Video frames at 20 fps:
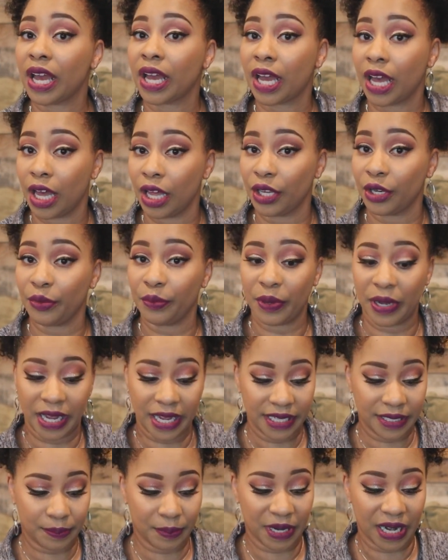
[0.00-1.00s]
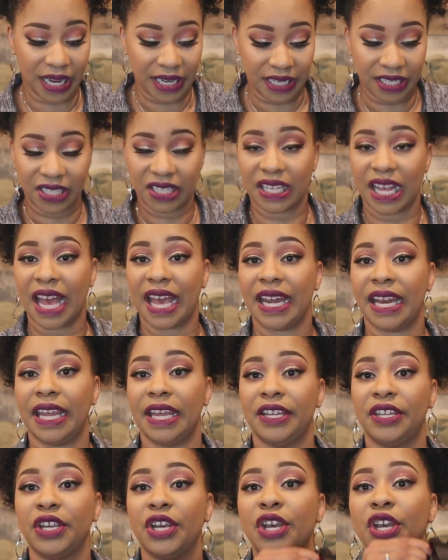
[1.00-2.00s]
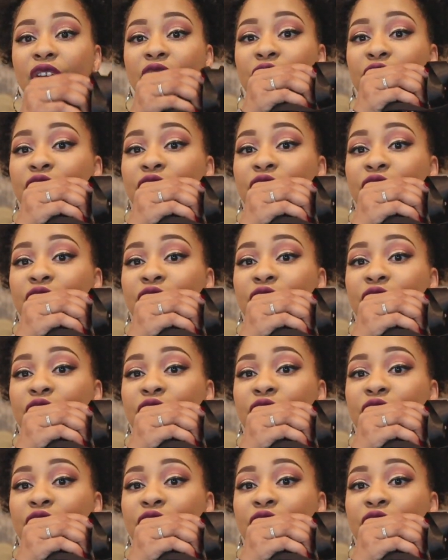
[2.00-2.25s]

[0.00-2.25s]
colorways, but I decided